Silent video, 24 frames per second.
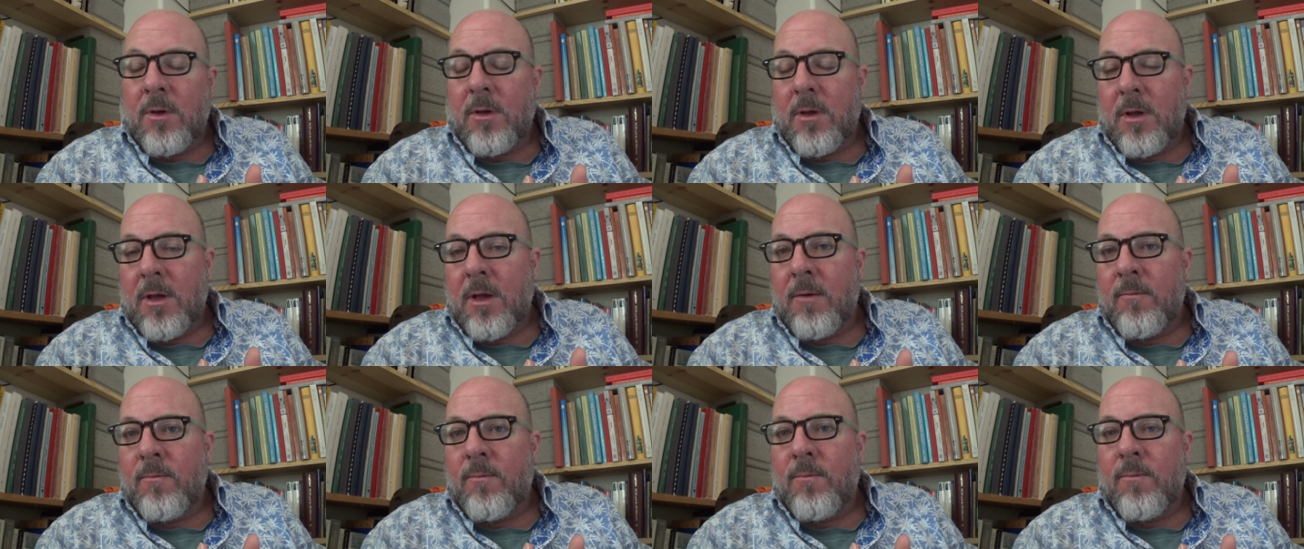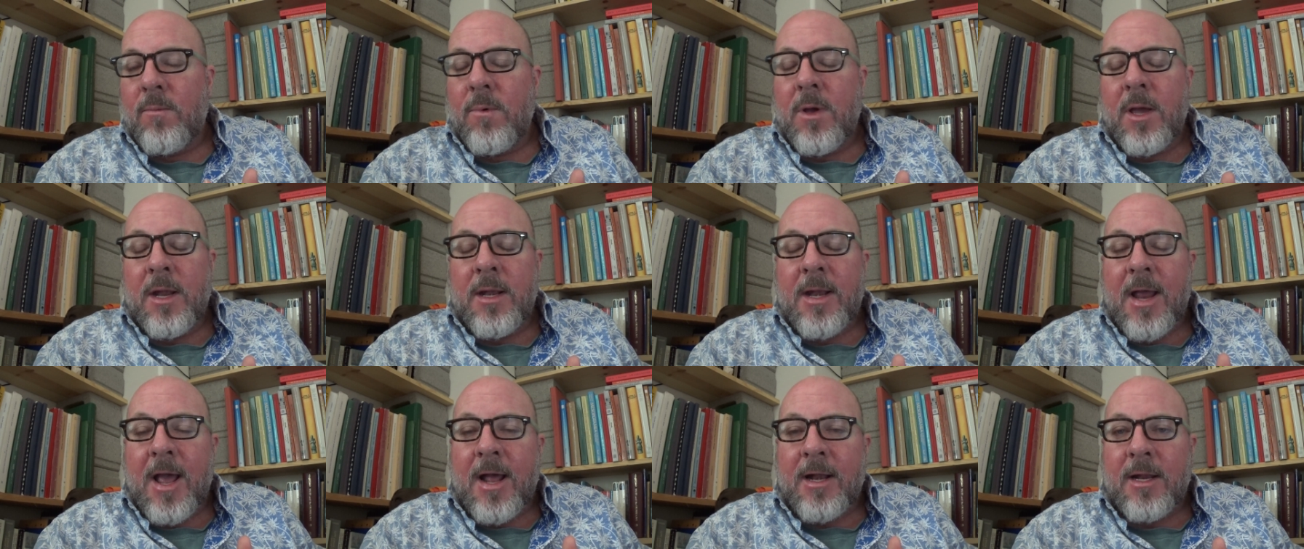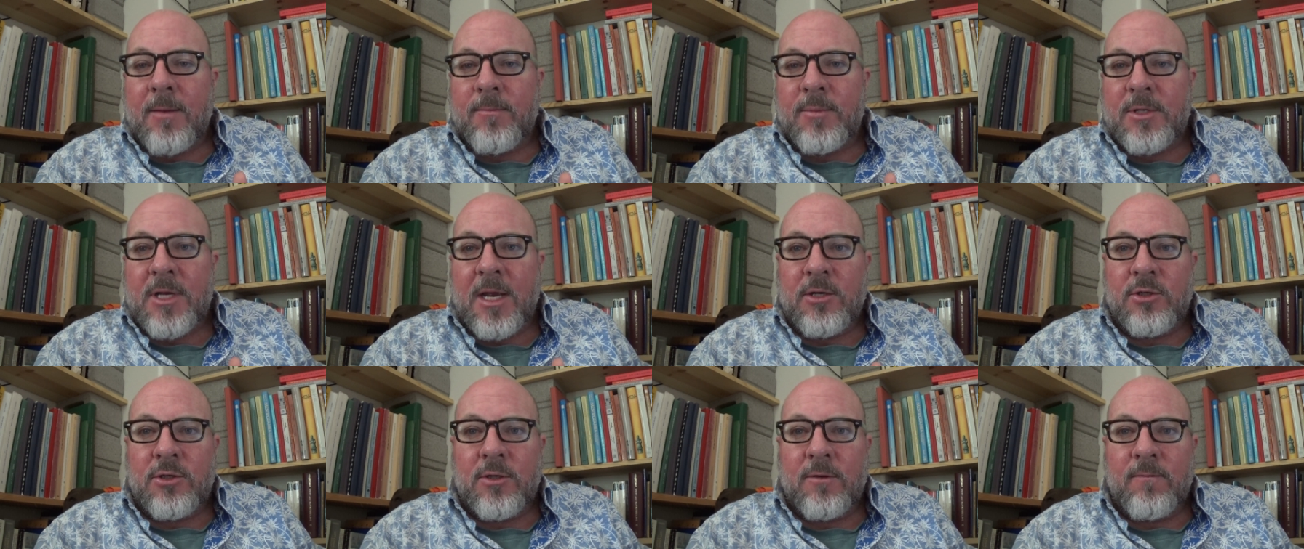a, an
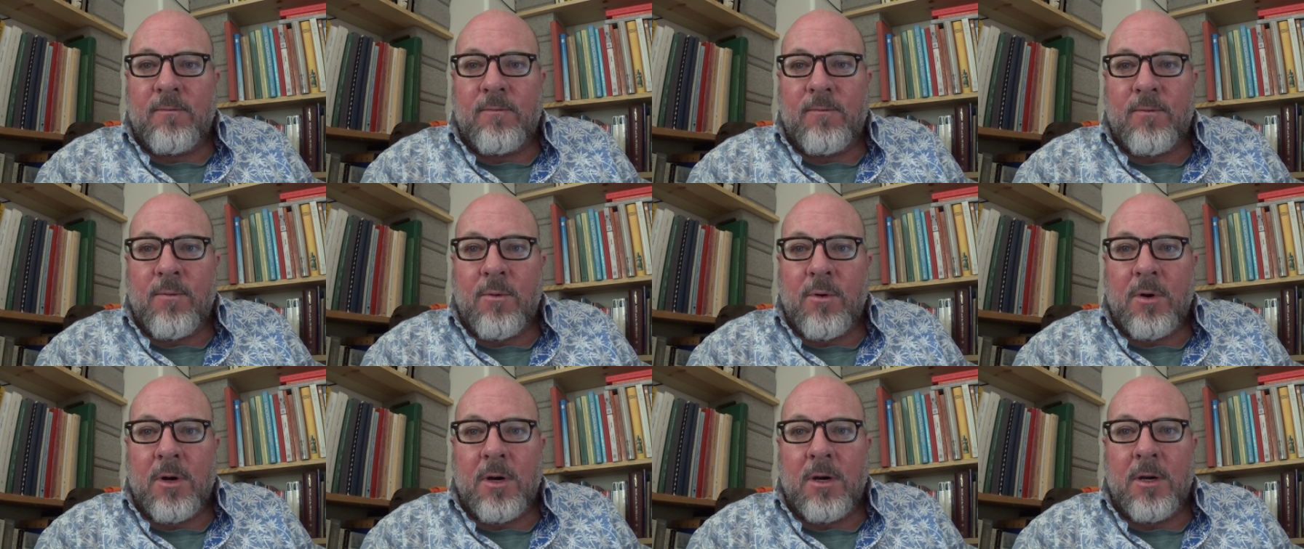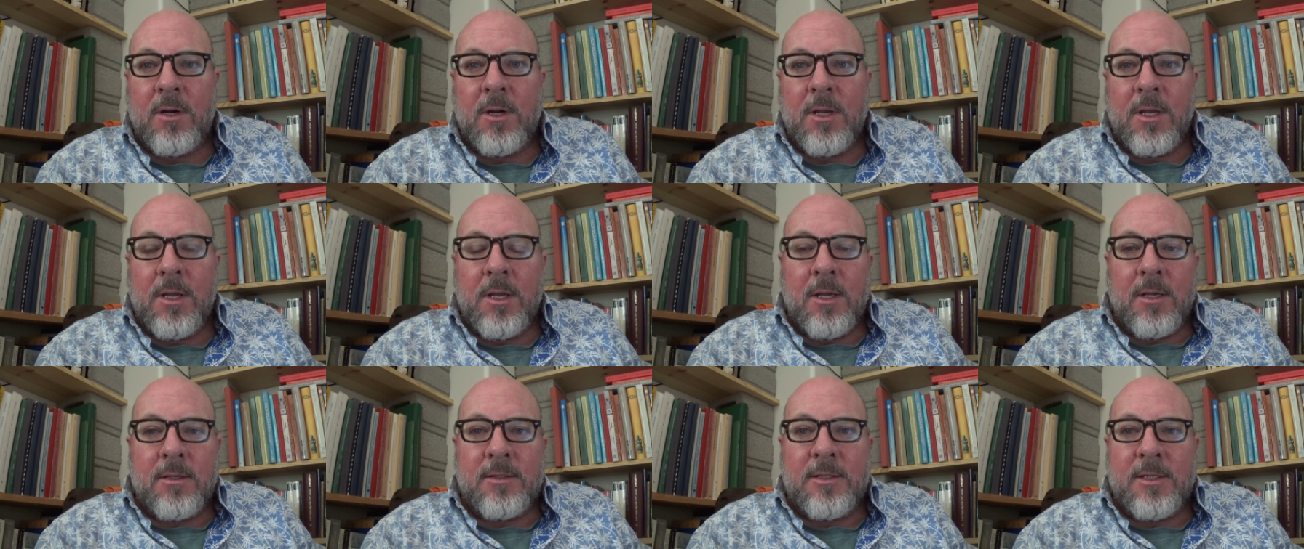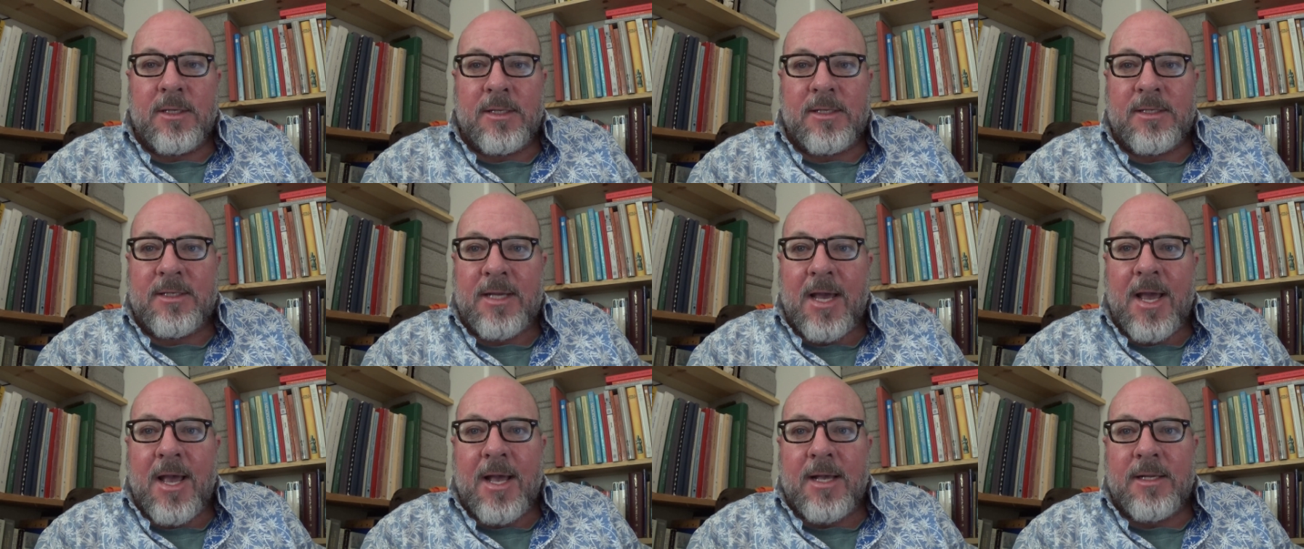adaptation for
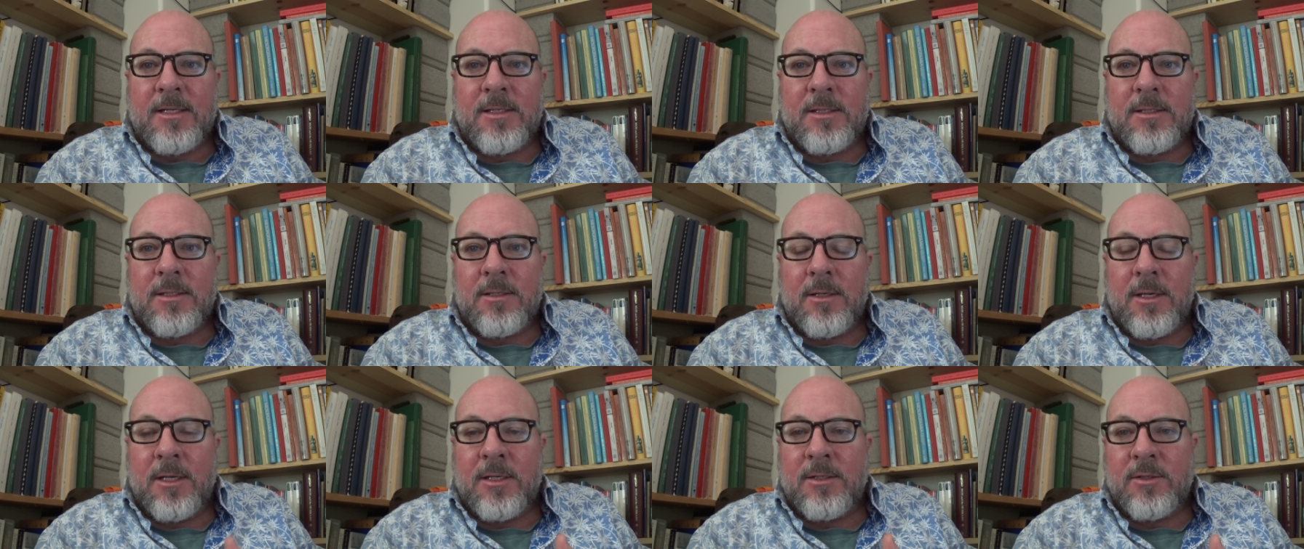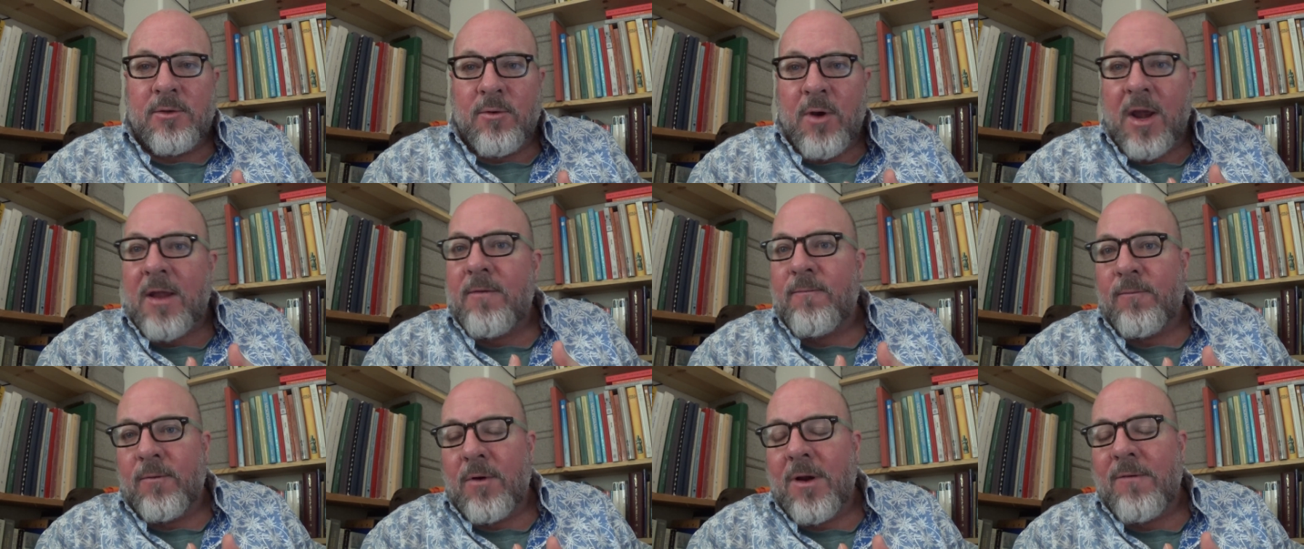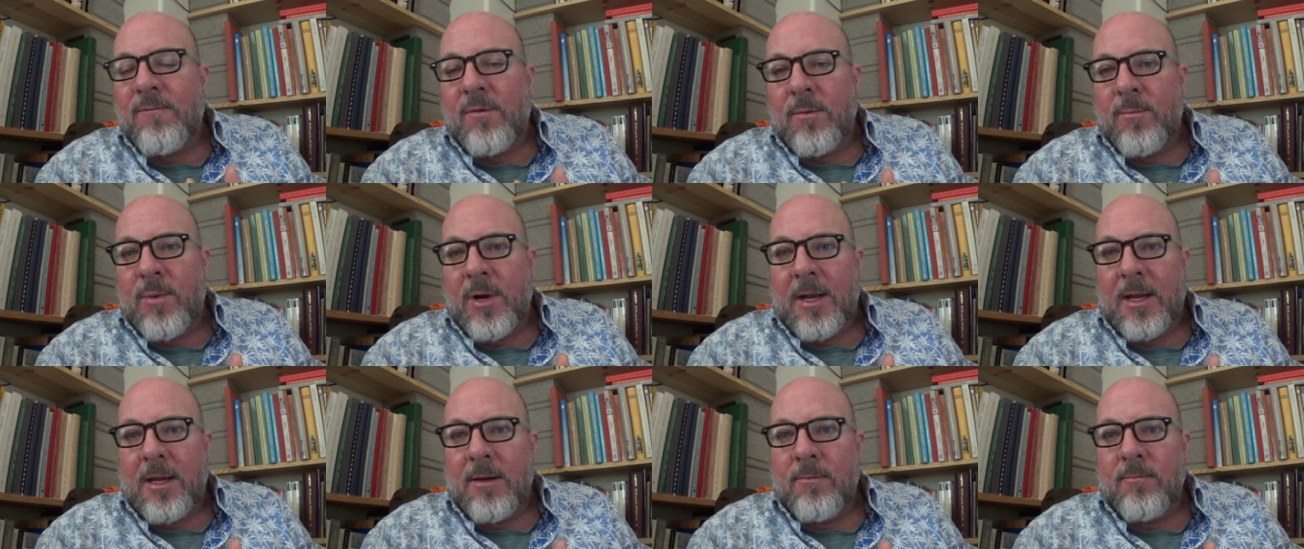success is great for
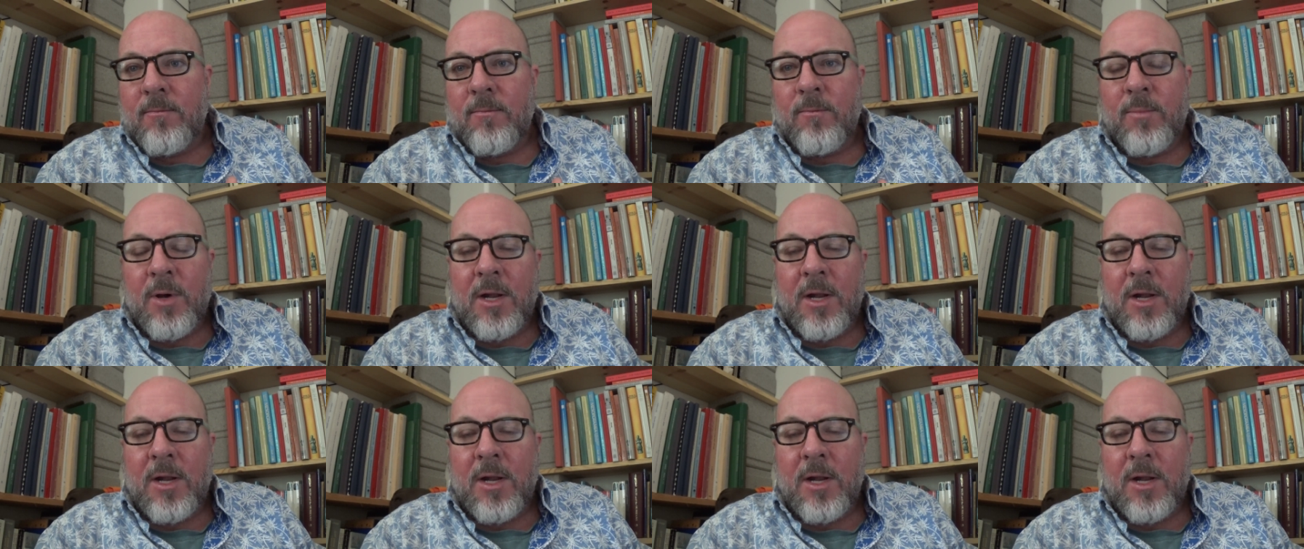everybody.